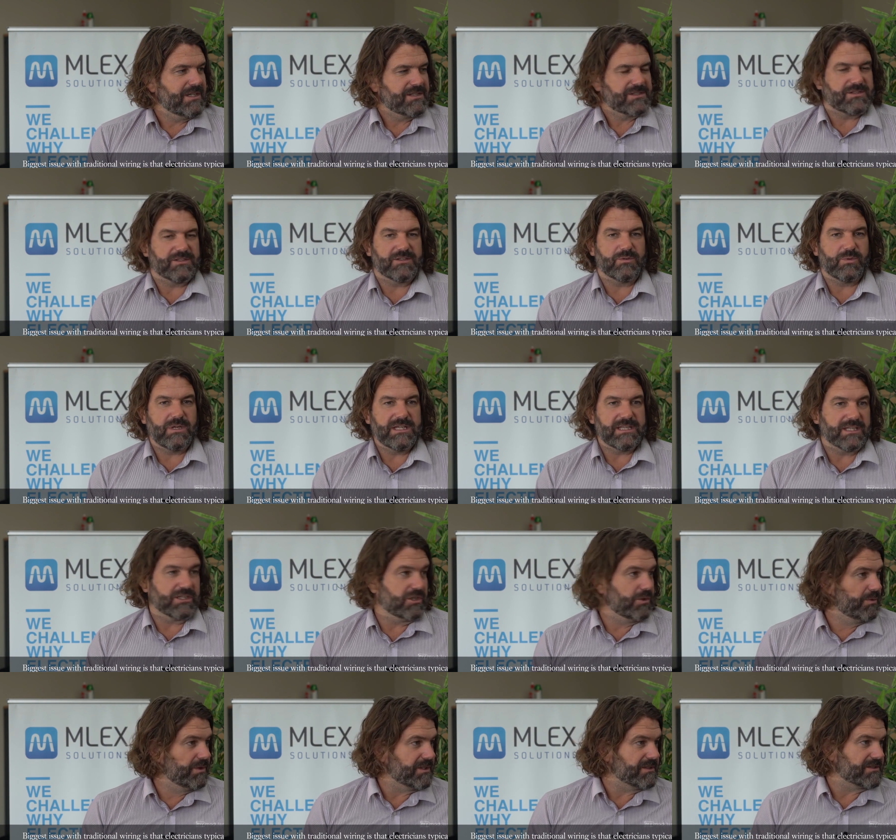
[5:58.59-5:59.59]
So the way that
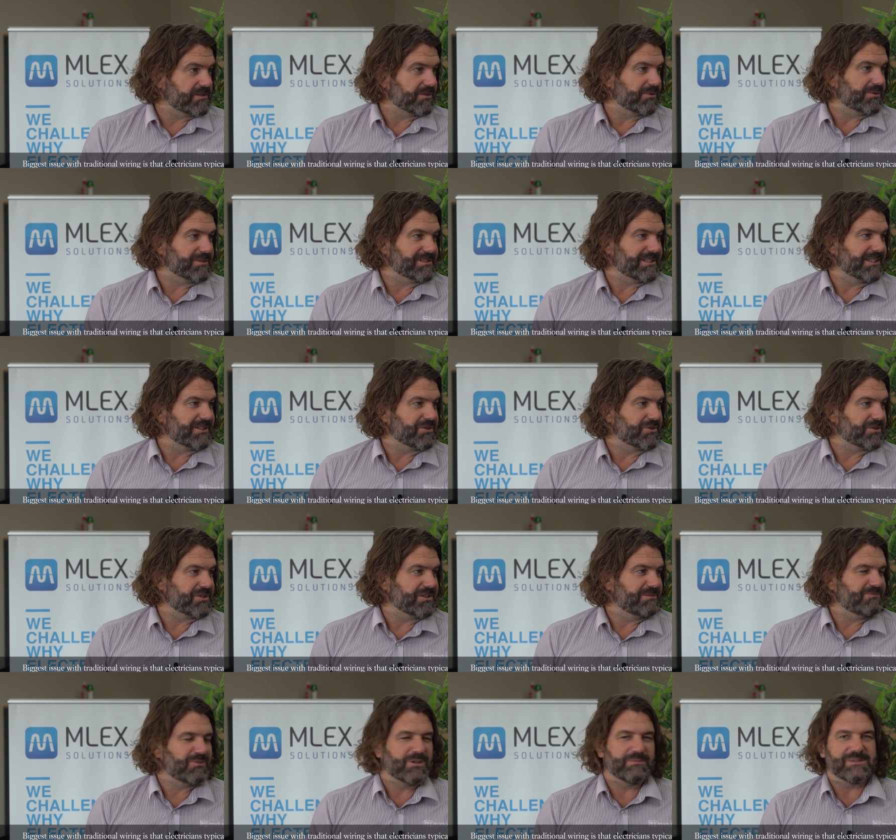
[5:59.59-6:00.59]
you would install as an
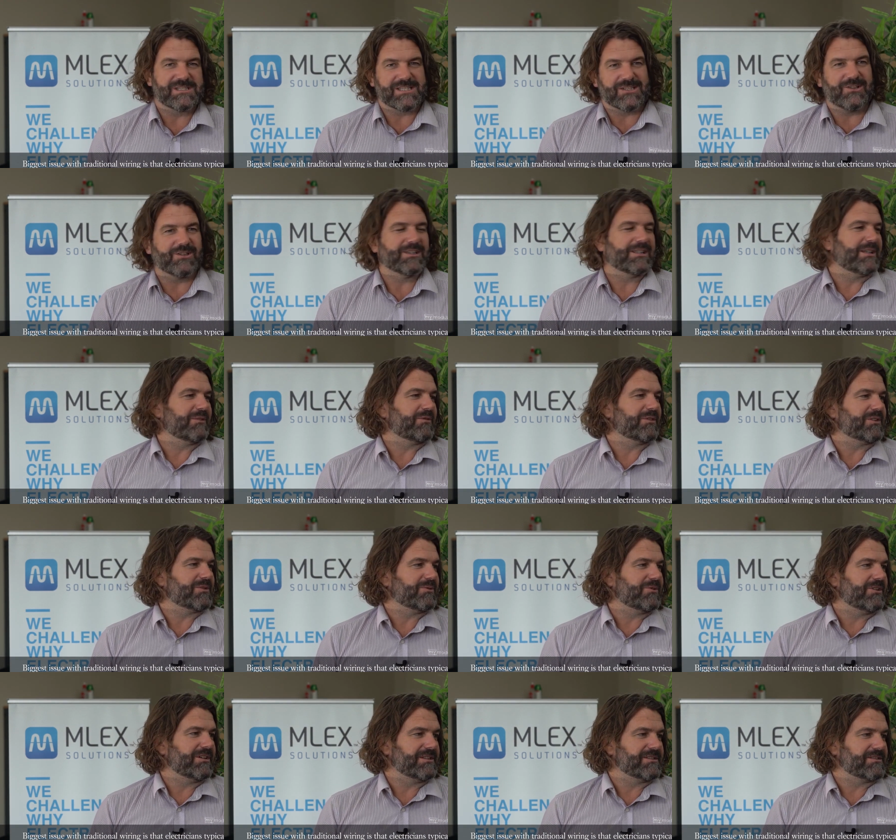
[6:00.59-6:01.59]
electrician might be slightly different to
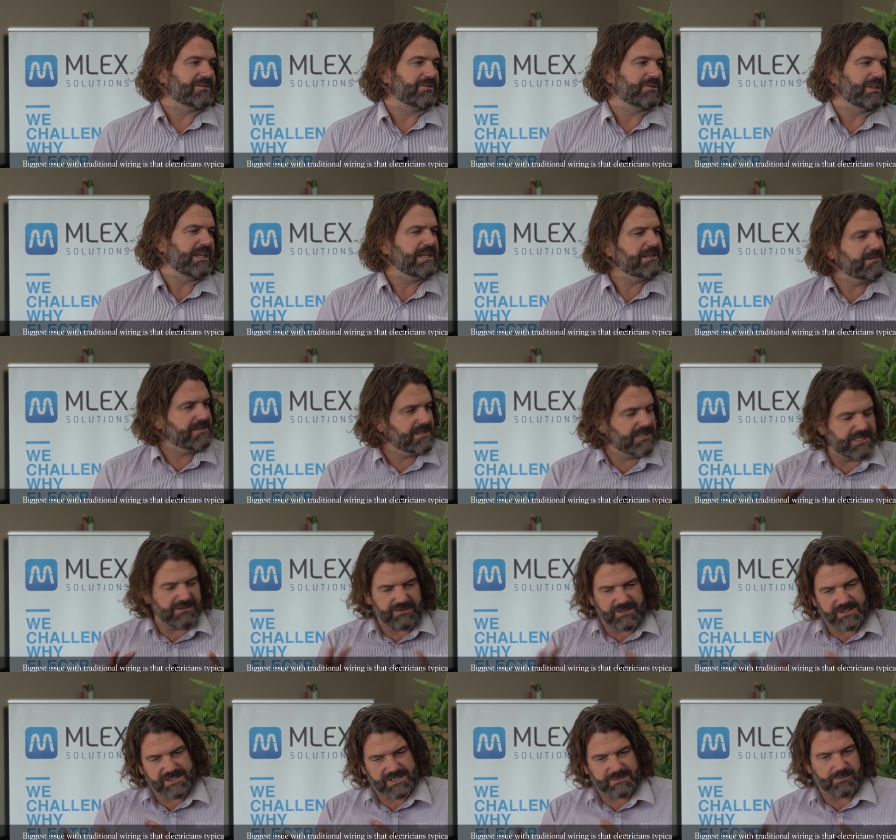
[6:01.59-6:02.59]
why I install it. And there are
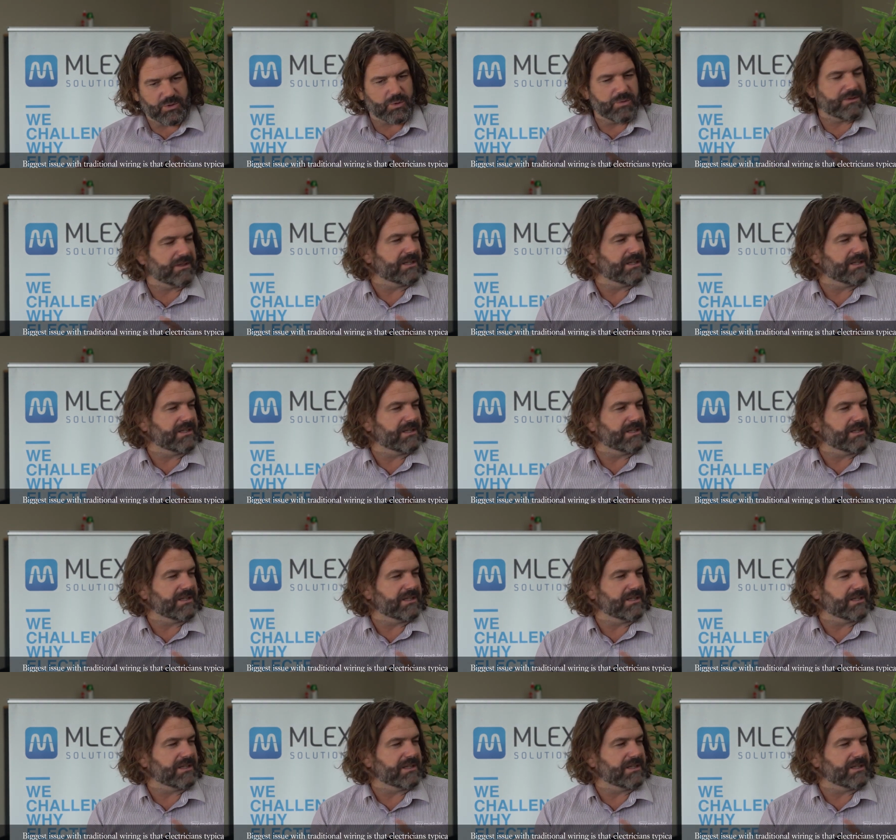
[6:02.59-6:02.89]
any small